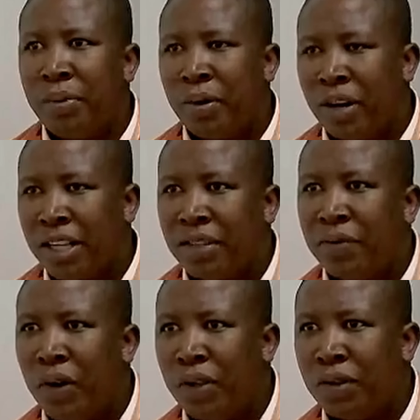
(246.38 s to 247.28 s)
the progressive
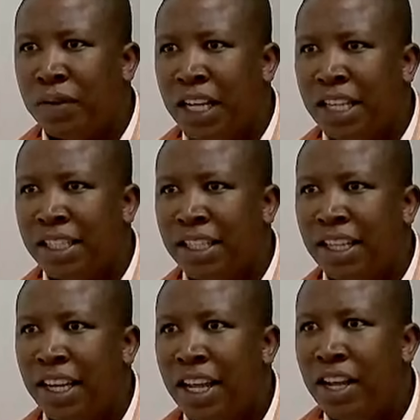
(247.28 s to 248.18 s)
laws of the ANC
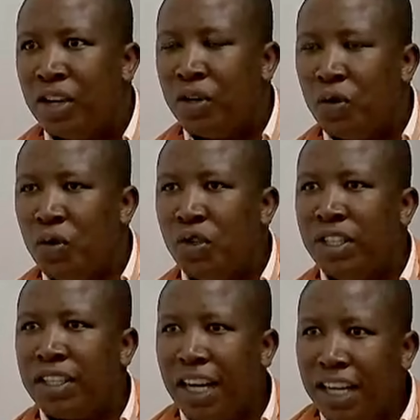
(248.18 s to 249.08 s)
to
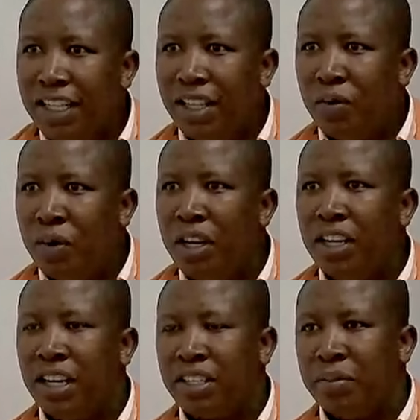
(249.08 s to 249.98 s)
discredit the good
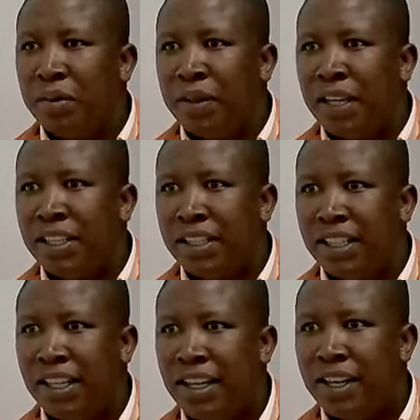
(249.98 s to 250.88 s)
leadership of the ANC
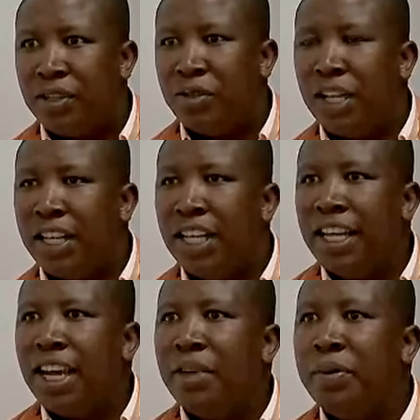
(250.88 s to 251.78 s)
so that they
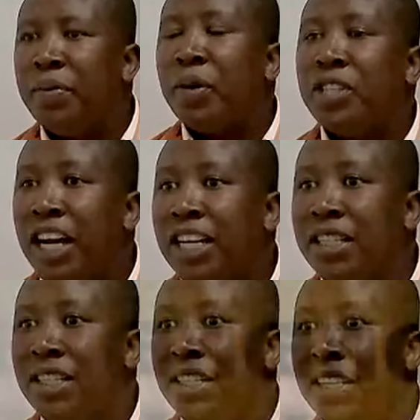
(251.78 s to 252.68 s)
can be projected.